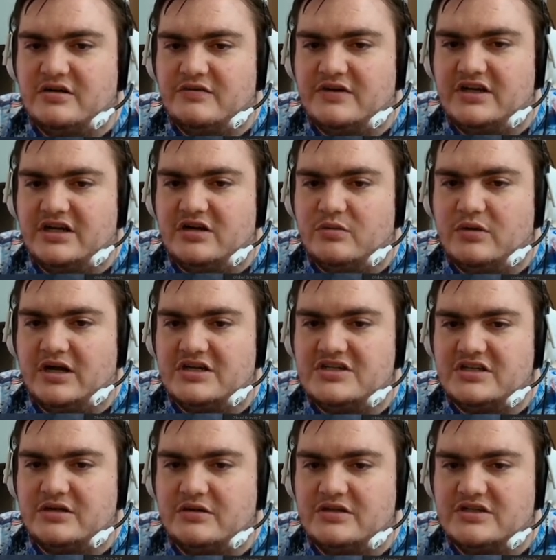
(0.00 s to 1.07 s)
Over here, we're
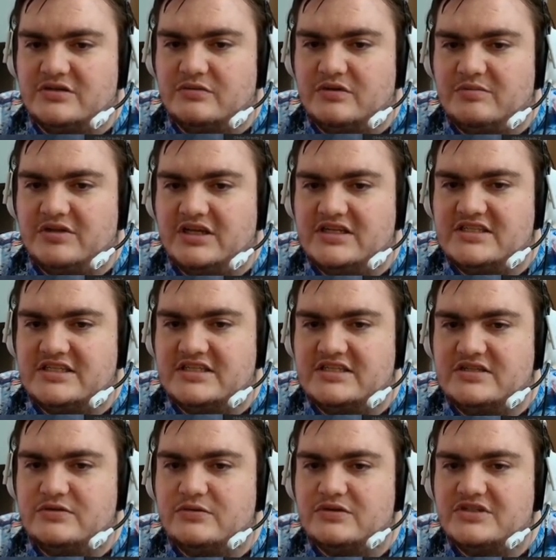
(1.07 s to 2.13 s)
actually going to replace this
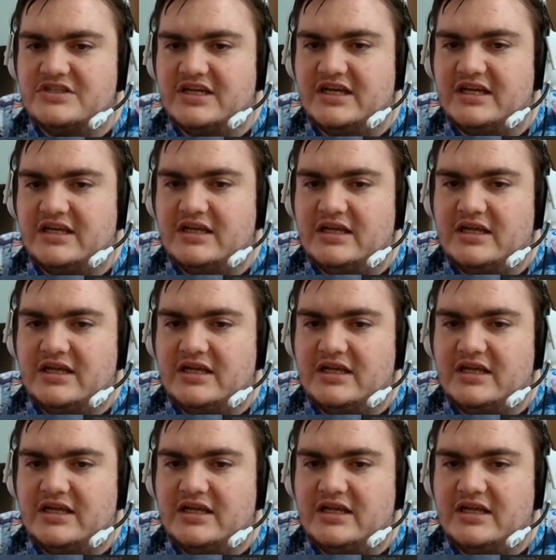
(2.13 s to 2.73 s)
dual set.